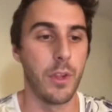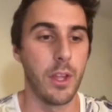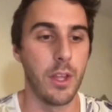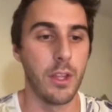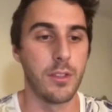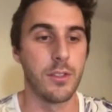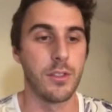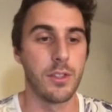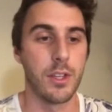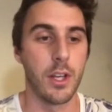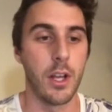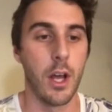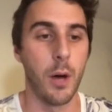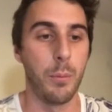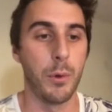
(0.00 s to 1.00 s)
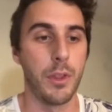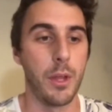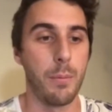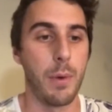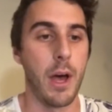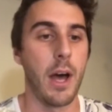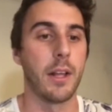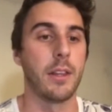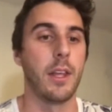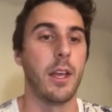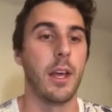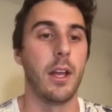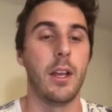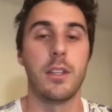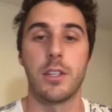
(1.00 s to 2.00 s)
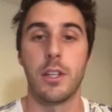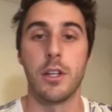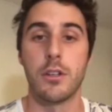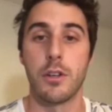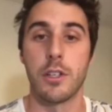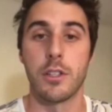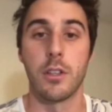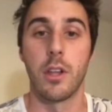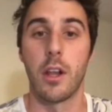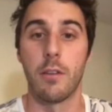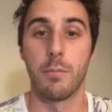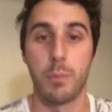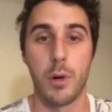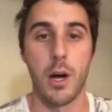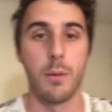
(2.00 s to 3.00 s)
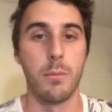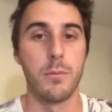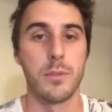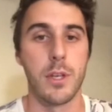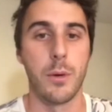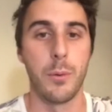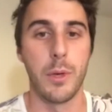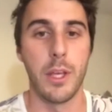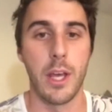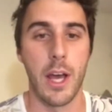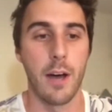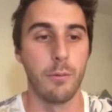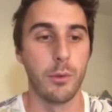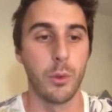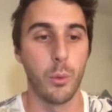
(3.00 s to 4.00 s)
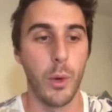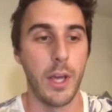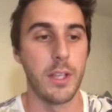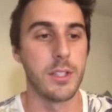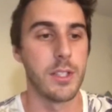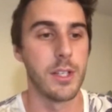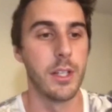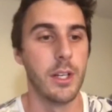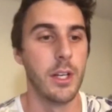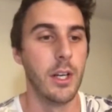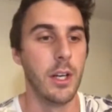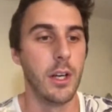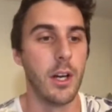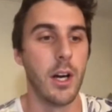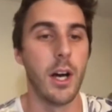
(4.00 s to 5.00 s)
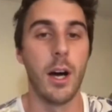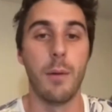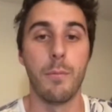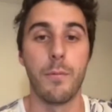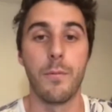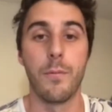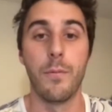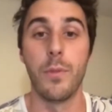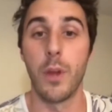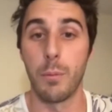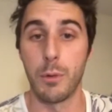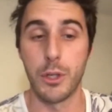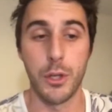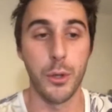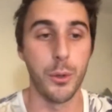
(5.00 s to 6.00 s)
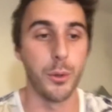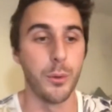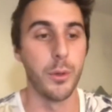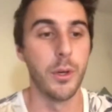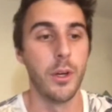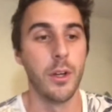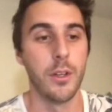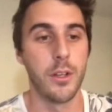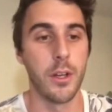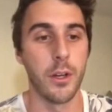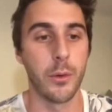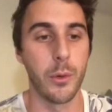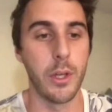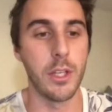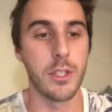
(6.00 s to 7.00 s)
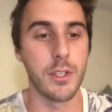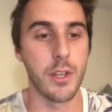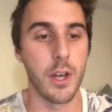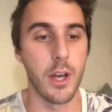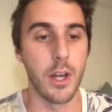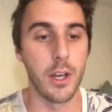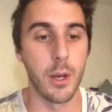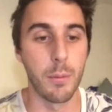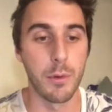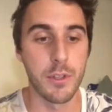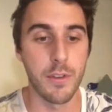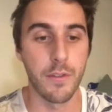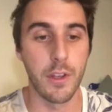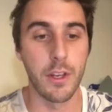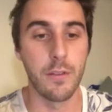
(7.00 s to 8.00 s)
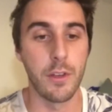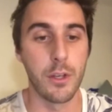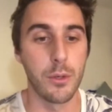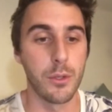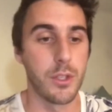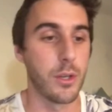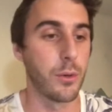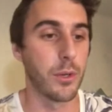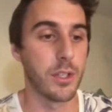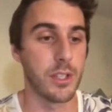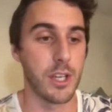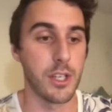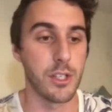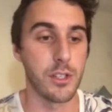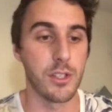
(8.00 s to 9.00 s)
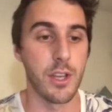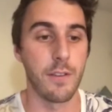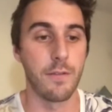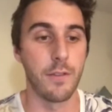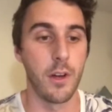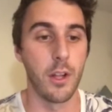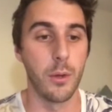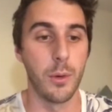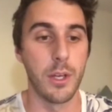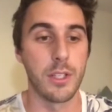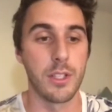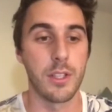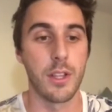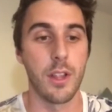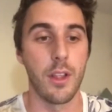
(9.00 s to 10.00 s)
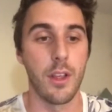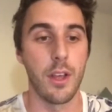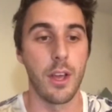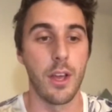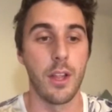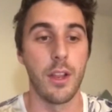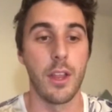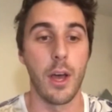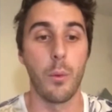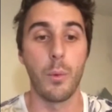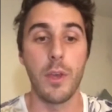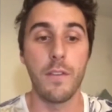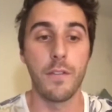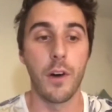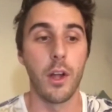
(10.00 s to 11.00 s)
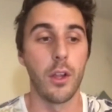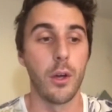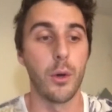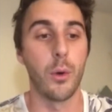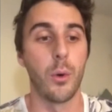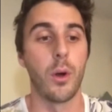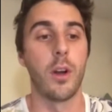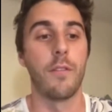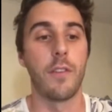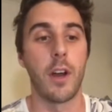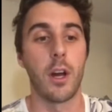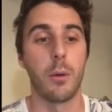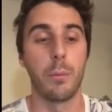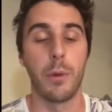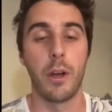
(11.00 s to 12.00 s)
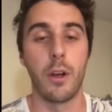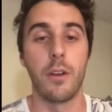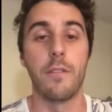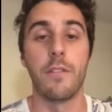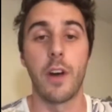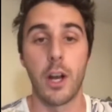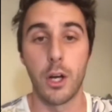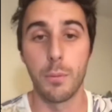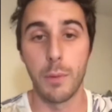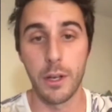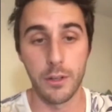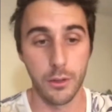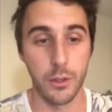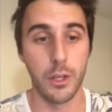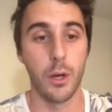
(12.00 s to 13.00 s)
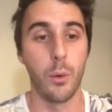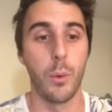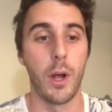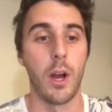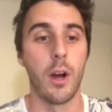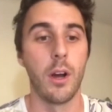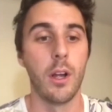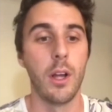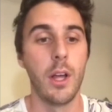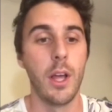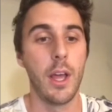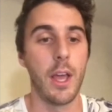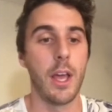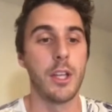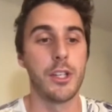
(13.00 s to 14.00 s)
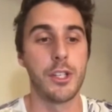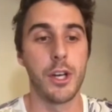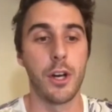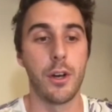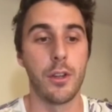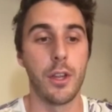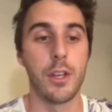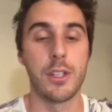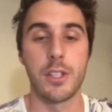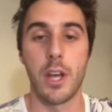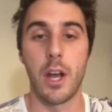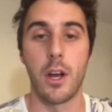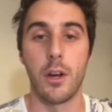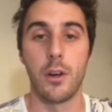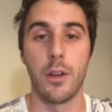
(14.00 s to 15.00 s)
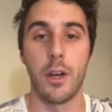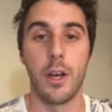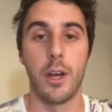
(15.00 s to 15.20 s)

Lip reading: It's going to help with impact, and it's going to address a lot of problems that we have with waste. Number 2, to increase numbers of individuals and organizations that follow us and that we follow who are environmentally aware and share the desired